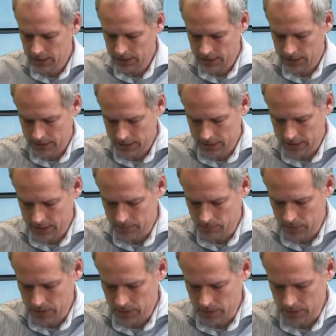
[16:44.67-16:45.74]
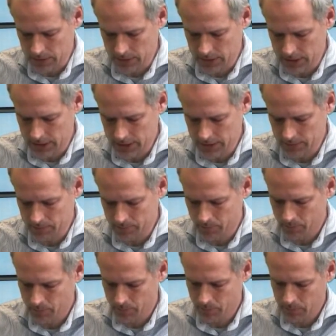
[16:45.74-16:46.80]
And then
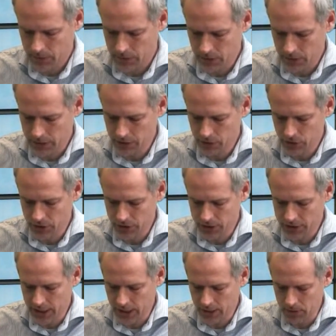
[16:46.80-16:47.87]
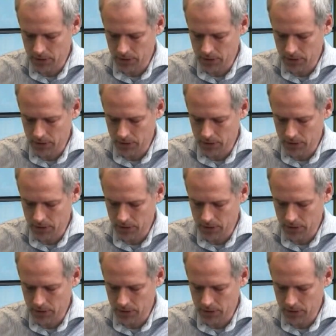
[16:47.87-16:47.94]
you can use the timer